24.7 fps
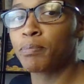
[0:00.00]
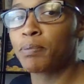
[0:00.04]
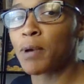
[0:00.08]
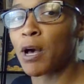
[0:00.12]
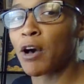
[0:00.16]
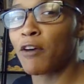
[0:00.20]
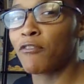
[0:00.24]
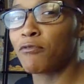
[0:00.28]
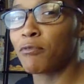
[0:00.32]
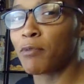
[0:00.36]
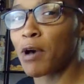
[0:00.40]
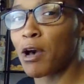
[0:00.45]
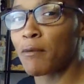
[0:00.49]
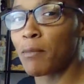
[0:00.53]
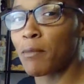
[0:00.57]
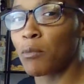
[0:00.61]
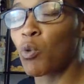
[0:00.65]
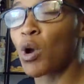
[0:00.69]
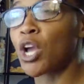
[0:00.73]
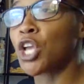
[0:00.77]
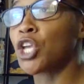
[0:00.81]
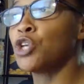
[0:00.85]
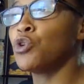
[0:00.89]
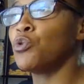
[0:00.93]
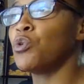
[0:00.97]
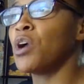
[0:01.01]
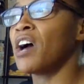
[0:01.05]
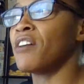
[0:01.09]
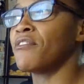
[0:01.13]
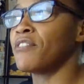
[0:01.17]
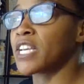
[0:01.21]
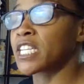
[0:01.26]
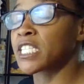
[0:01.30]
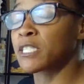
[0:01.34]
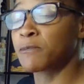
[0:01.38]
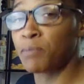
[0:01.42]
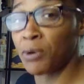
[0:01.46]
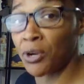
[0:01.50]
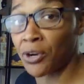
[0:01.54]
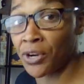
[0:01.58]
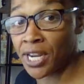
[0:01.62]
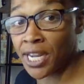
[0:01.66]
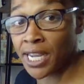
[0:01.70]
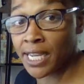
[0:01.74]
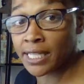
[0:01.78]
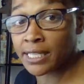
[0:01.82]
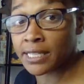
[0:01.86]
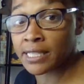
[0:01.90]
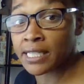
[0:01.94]
of what you have
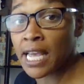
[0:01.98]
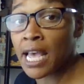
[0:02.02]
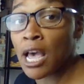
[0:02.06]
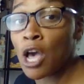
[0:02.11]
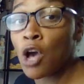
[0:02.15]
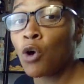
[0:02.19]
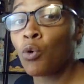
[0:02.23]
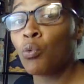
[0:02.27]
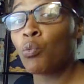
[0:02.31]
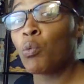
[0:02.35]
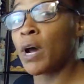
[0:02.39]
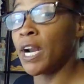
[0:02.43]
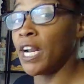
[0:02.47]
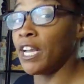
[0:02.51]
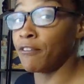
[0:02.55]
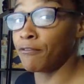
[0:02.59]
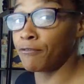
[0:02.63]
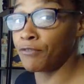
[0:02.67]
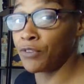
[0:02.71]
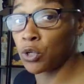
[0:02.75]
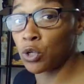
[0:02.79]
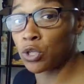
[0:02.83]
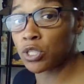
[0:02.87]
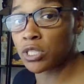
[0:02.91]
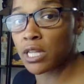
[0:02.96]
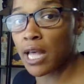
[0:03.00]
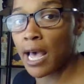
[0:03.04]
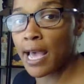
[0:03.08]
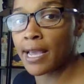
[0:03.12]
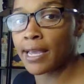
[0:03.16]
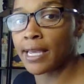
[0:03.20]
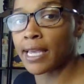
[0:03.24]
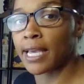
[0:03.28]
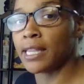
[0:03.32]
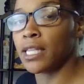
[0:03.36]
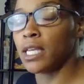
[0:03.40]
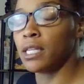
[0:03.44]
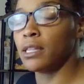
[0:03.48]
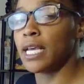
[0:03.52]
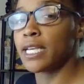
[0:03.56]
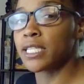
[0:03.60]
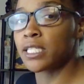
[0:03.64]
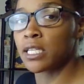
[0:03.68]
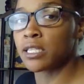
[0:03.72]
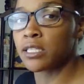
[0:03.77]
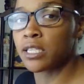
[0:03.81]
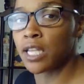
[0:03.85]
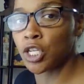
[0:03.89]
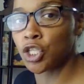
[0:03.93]
experienced, what it feels like, and the
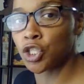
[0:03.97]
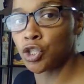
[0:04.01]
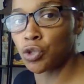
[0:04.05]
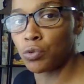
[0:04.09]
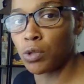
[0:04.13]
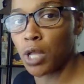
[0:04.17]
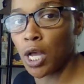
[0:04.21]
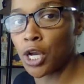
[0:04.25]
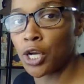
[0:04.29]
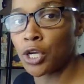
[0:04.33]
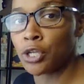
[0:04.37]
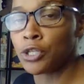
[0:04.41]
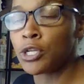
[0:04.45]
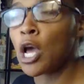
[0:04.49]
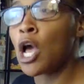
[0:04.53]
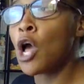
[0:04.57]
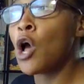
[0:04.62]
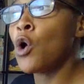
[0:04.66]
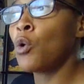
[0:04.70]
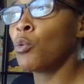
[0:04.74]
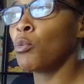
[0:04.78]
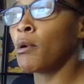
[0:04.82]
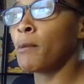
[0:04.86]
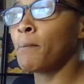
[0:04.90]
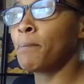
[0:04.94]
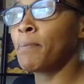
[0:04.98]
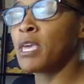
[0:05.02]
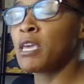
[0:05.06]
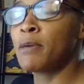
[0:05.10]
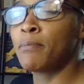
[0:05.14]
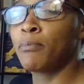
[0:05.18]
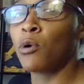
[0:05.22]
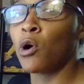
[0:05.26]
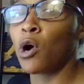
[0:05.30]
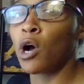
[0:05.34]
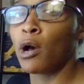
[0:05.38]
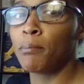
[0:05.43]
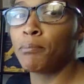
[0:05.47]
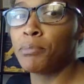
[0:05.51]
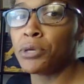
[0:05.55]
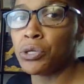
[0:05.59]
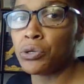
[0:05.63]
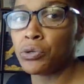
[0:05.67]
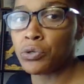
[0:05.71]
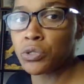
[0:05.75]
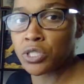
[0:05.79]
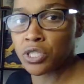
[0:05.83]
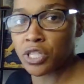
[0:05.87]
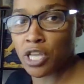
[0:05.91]
lessons that you learned when people
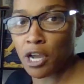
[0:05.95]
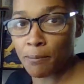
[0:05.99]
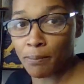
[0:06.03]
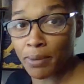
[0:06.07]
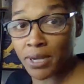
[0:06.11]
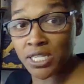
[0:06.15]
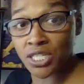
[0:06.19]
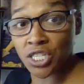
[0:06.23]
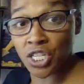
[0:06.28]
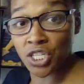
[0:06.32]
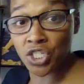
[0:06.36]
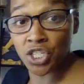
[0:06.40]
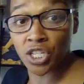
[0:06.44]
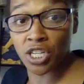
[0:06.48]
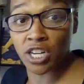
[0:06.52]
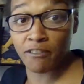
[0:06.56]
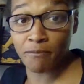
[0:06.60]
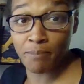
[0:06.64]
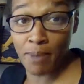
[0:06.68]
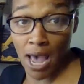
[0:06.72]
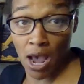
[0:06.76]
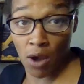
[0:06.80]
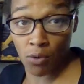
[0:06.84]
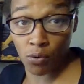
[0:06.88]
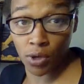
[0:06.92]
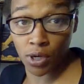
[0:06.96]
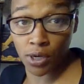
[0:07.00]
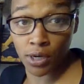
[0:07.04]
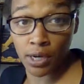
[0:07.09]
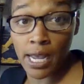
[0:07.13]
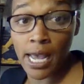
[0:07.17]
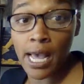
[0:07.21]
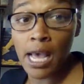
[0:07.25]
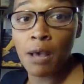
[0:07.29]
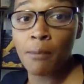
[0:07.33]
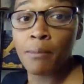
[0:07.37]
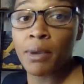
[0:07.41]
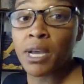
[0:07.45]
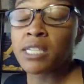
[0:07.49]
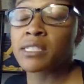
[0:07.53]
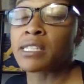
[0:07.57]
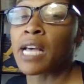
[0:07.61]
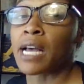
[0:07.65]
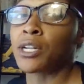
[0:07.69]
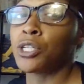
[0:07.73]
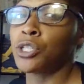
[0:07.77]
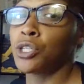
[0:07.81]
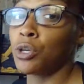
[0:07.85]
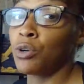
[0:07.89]
abuse their position of power. Because
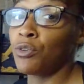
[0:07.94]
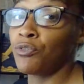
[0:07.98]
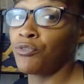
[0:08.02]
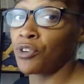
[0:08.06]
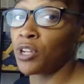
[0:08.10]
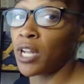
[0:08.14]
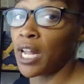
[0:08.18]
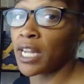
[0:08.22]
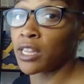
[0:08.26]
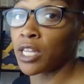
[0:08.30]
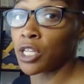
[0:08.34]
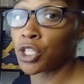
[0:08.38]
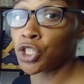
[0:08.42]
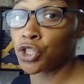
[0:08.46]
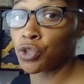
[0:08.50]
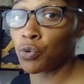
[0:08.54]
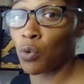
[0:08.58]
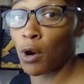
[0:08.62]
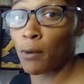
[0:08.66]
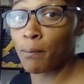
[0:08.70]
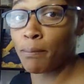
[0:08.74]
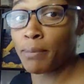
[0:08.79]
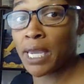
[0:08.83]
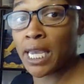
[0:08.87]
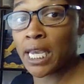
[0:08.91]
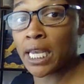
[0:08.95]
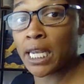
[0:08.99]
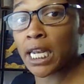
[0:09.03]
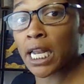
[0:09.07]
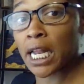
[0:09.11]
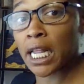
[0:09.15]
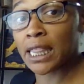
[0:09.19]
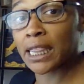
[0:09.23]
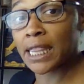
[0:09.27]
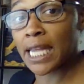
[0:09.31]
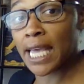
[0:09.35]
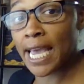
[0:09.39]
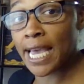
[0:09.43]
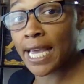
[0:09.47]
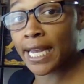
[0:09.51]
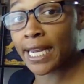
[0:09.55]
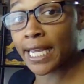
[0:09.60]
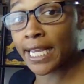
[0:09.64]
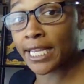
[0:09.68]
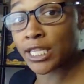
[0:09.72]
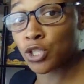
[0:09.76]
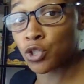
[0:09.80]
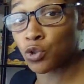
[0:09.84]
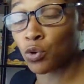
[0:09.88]
I do feel like that you are being led
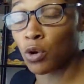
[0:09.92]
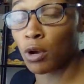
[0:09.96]
into